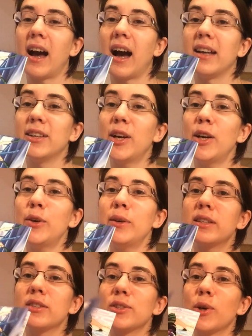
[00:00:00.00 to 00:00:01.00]
I know
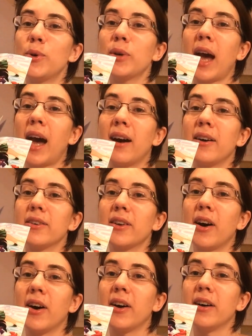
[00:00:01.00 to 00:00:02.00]
it's sold out
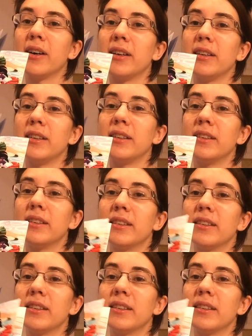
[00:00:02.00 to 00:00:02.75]
on